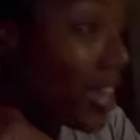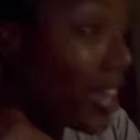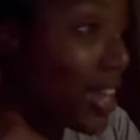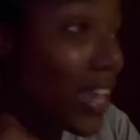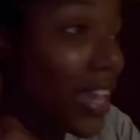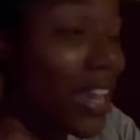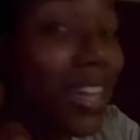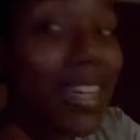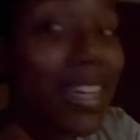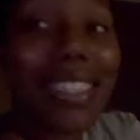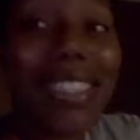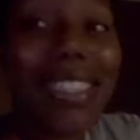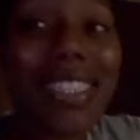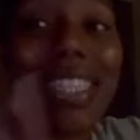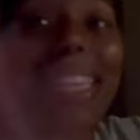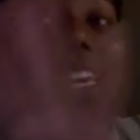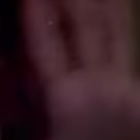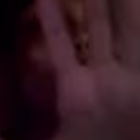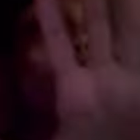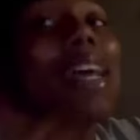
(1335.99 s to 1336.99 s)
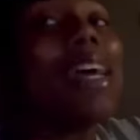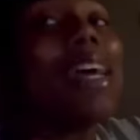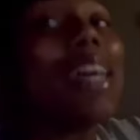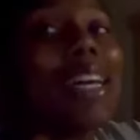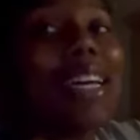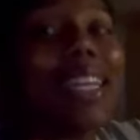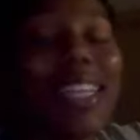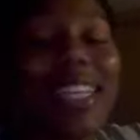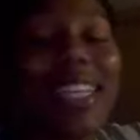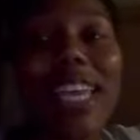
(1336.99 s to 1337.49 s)
And
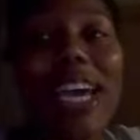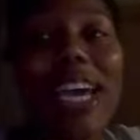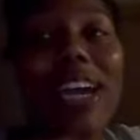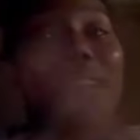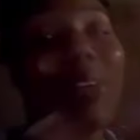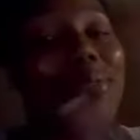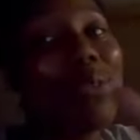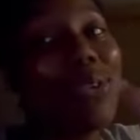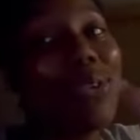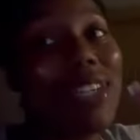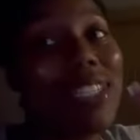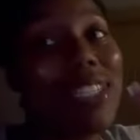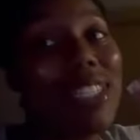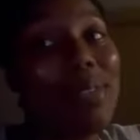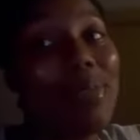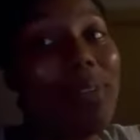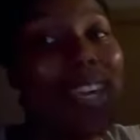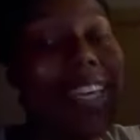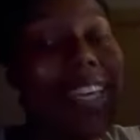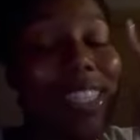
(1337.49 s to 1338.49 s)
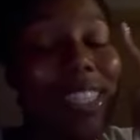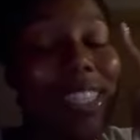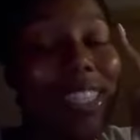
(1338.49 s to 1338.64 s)
now I'm going to bed.